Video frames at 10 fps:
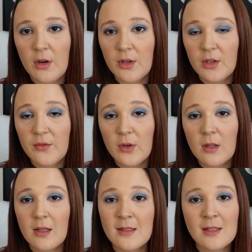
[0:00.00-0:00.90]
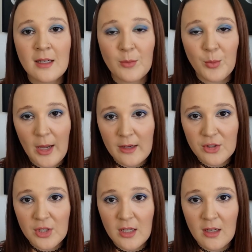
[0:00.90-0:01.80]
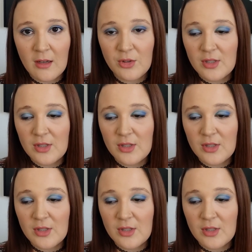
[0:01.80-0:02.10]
are good for cleansing and banishing